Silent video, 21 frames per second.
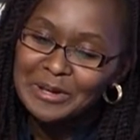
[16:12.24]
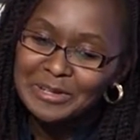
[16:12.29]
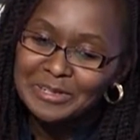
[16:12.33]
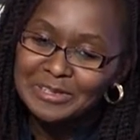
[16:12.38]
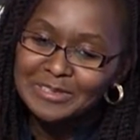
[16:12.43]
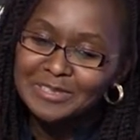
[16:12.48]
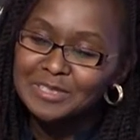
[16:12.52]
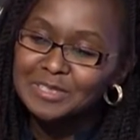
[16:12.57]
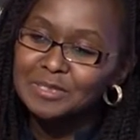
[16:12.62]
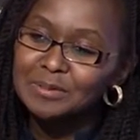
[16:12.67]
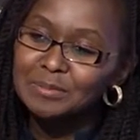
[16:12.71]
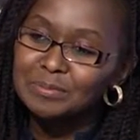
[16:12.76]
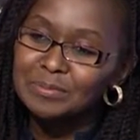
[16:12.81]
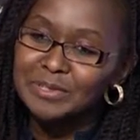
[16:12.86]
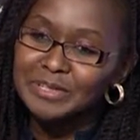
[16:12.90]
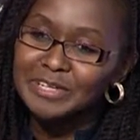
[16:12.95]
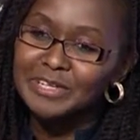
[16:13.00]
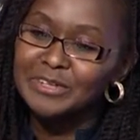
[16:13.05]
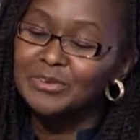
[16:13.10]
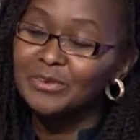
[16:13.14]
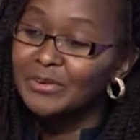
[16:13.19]

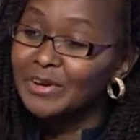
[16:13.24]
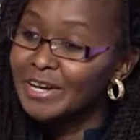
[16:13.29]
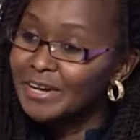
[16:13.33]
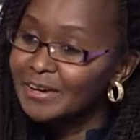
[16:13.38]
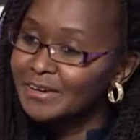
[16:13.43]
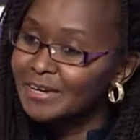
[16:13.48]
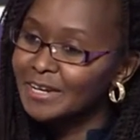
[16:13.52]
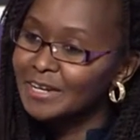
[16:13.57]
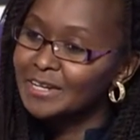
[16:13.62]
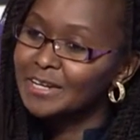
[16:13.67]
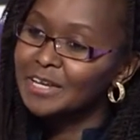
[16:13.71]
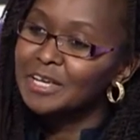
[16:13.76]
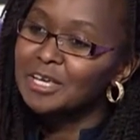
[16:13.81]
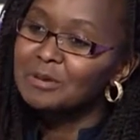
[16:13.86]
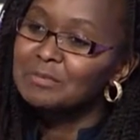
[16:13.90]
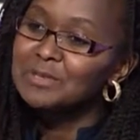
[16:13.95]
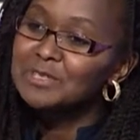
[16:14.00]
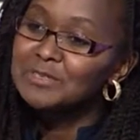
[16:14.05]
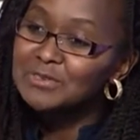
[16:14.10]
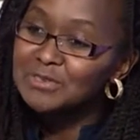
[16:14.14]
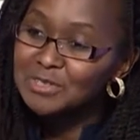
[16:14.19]
discipline or area under
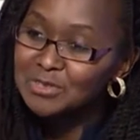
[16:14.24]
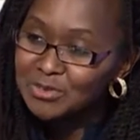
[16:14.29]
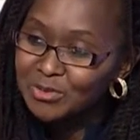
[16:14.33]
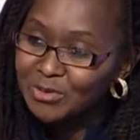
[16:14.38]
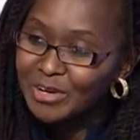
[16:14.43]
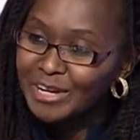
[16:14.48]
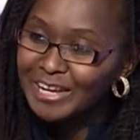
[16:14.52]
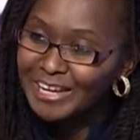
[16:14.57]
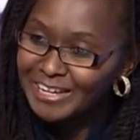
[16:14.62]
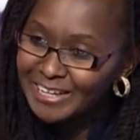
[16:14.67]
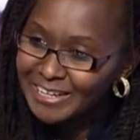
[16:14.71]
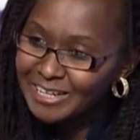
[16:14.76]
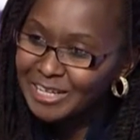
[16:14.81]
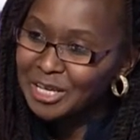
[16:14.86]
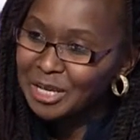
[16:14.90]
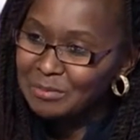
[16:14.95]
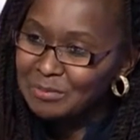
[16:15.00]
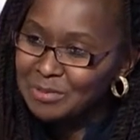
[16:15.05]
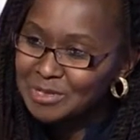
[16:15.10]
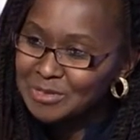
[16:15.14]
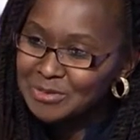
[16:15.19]
chemistry is organic
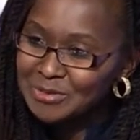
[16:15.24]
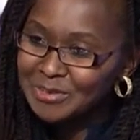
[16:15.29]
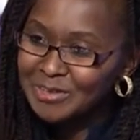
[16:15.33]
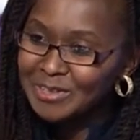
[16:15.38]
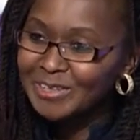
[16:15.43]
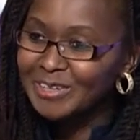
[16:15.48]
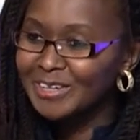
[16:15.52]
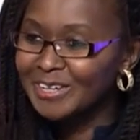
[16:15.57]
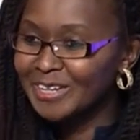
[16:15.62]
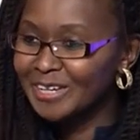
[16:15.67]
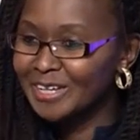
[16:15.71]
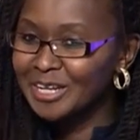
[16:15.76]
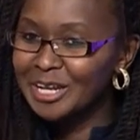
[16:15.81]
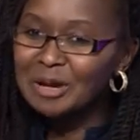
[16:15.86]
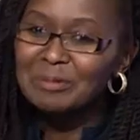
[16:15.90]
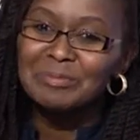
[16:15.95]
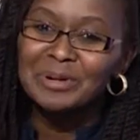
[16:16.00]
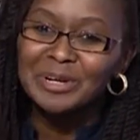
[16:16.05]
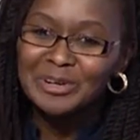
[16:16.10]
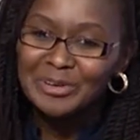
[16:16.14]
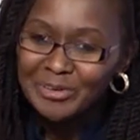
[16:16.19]
chemistry. And
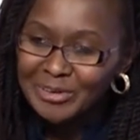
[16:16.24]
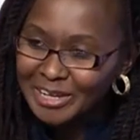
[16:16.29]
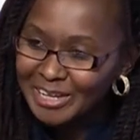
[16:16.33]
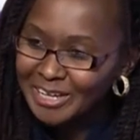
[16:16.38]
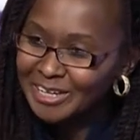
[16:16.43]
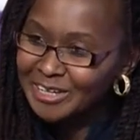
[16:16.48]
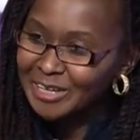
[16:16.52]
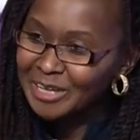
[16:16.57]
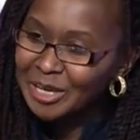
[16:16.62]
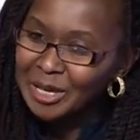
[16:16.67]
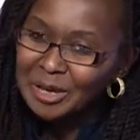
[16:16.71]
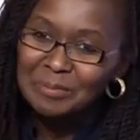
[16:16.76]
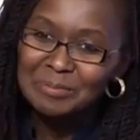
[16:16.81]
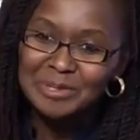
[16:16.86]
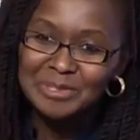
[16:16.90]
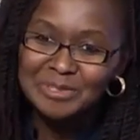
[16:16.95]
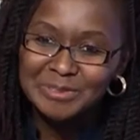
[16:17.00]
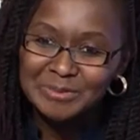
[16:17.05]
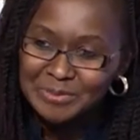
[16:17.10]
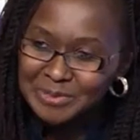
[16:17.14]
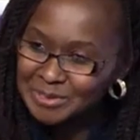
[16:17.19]
I'm an organic
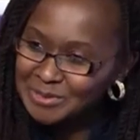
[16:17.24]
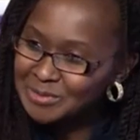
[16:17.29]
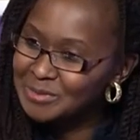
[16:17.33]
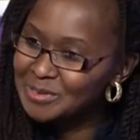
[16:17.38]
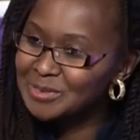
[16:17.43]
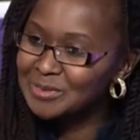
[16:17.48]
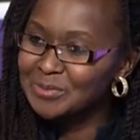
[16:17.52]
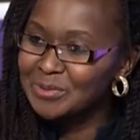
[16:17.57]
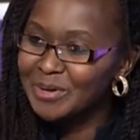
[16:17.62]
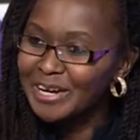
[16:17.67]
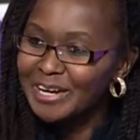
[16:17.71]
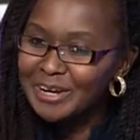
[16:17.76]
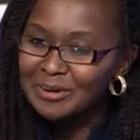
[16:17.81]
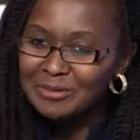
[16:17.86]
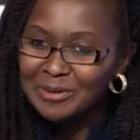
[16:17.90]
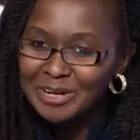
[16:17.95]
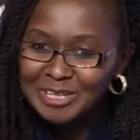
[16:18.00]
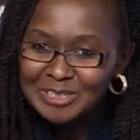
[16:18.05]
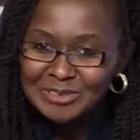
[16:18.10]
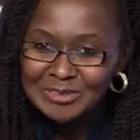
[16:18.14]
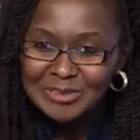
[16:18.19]
chemist, which is why I
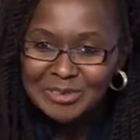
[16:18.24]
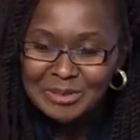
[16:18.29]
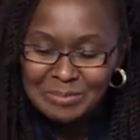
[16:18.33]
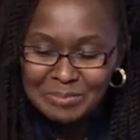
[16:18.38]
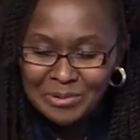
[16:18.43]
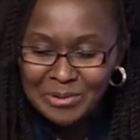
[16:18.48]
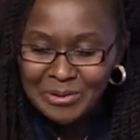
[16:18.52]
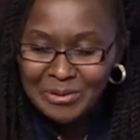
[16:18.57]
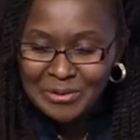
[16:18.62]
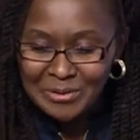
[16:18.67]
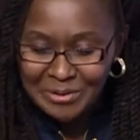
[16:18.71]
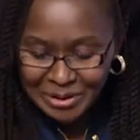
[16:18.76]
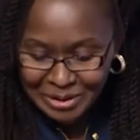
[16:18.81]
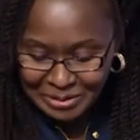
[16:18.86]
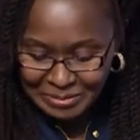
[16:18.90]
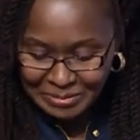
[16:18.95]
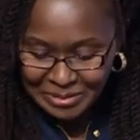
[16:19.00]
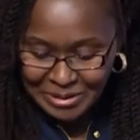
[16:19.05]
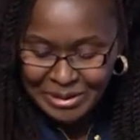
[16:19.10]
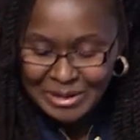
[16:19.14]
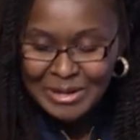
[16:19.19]
worked on the
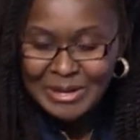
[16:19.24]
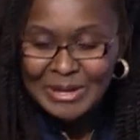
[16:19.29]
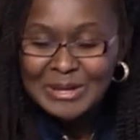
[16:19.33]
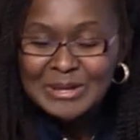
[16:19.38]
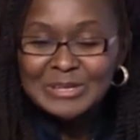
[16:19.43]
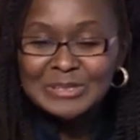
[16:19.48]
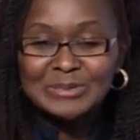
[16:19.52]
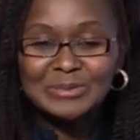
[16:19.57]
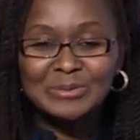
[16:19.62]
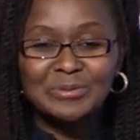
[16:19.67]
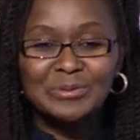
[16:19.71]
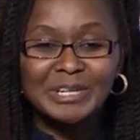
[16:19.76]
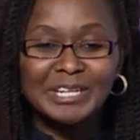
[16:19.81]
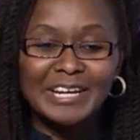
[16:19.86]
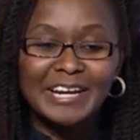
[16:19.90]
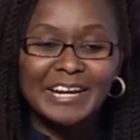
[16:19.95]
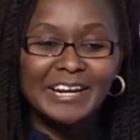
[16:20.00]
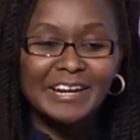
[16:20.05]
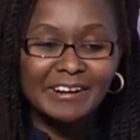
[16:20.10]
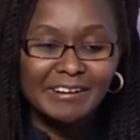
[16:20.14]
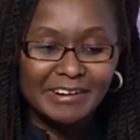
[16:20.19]
program. So when
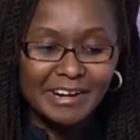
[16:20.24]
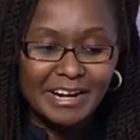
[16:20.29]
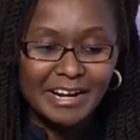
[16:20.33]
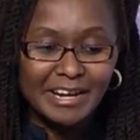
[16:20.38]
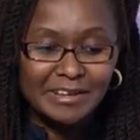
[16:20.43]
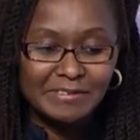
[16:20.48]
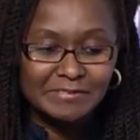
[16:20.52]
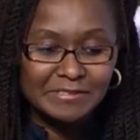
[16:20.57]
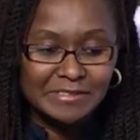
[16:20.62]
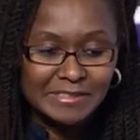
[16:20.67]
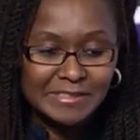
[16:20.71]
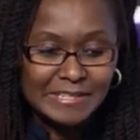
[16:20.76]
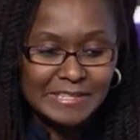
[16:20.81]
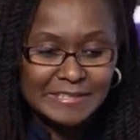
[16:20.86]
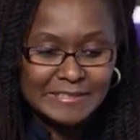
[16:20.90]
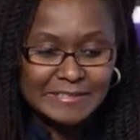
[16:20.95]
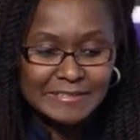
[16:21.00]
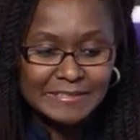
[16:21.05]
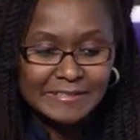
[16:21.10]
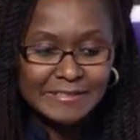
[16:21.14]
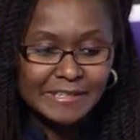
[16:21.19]
I arrived
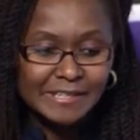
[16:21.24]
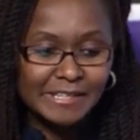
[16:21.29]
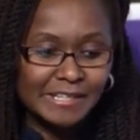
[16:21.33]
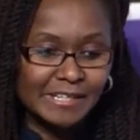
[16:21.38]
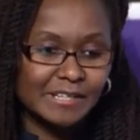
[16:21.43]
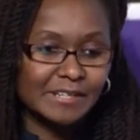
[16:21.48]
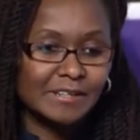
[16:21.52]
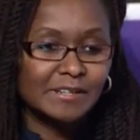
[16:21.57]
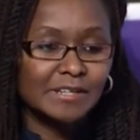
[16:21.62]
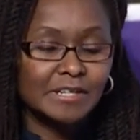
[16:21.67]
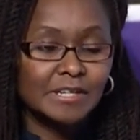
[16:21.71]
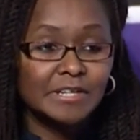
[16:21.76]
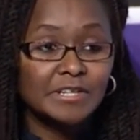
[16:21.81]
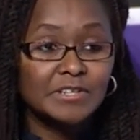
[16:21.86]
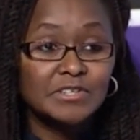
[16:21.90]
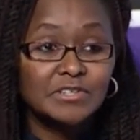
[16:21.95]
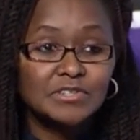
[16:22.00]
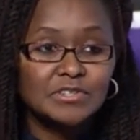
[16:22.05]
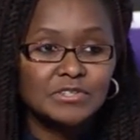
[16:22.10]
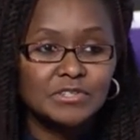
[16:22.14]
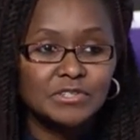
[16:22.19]
this year
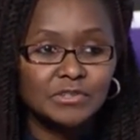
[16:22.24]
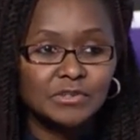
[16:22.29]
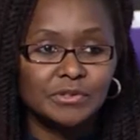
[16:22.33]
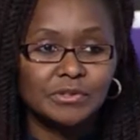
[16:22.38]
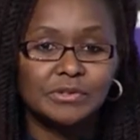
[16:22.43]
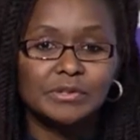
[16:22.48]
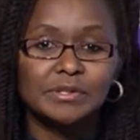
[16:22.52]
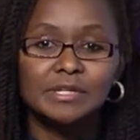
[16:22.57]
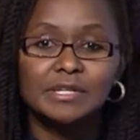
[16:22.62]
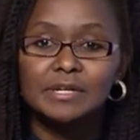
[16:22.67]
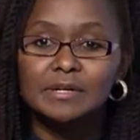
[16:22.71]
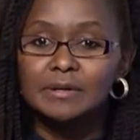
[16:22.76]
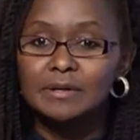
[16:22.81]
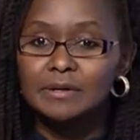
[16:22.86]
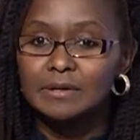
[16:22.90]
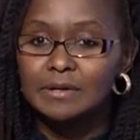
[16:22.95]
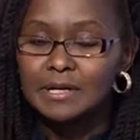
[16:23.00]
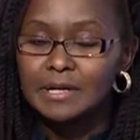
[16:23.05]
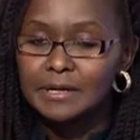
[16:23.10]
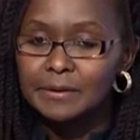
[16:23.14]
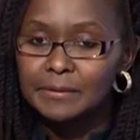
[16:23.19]
in June,
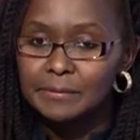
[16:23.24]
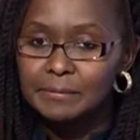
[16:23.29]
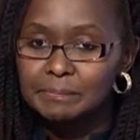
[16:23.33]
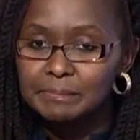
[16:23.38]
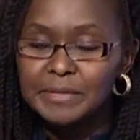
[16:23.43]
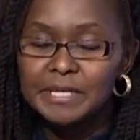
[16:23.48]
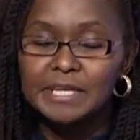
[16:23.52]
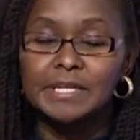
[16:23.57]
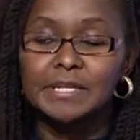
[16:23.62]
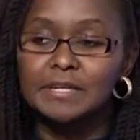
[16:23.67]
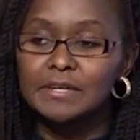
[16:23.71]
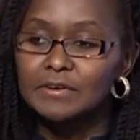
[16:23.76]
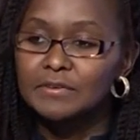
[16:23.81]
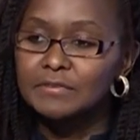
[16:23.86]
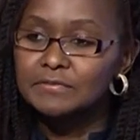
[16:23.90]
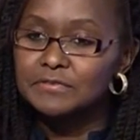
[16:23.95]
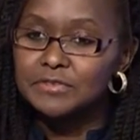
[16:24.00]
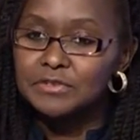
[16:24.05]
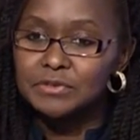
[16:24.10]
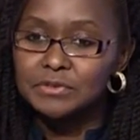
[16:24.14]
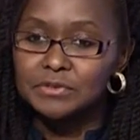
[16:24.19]
uh, beginning
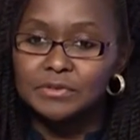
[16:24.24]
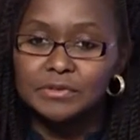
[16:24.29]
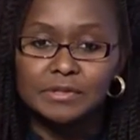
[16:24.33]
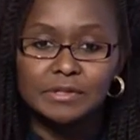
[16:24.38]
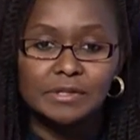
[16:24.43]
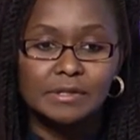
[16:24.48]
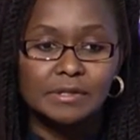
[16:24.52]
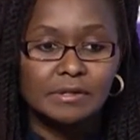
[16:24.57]
of June,